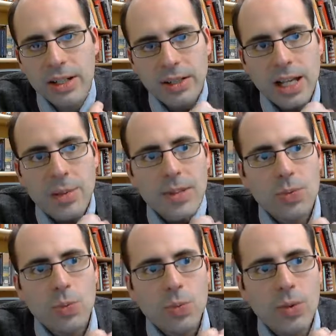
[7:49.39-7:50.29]
A claim
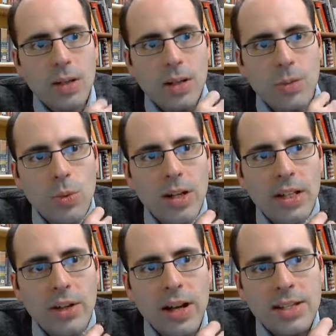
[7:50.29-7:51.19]
is what
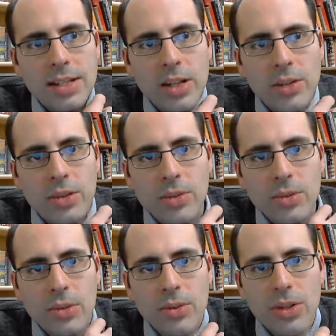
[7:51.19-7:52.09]
on a grand scale
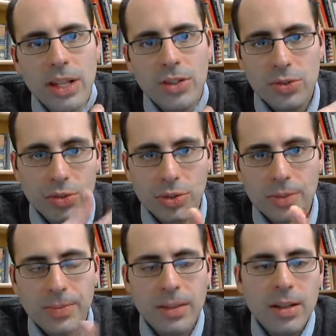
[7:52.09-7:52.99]
you think is true.